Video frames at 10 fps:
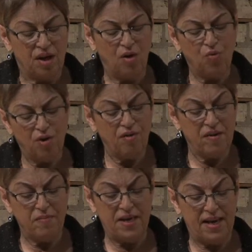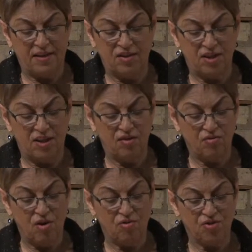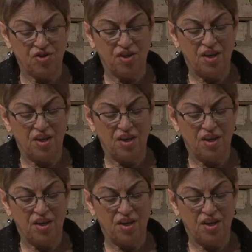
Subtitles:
A worry began to encroach,